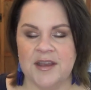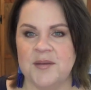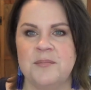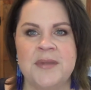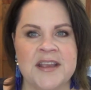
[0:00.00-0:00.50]

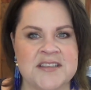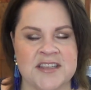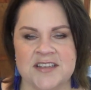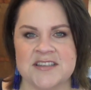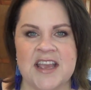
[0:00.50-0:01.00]

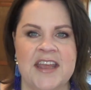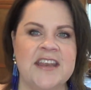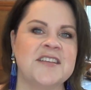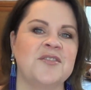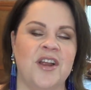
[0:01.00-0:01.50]
Macy's,
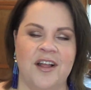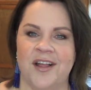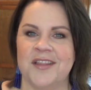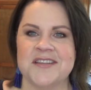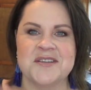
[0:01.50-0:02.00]
any sort,
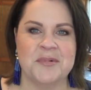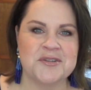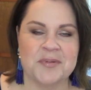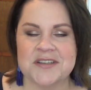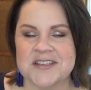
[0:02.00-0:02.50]
I'll, I'll, list a bunch
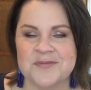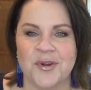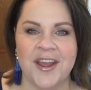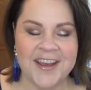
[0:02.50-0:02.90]
of places for you.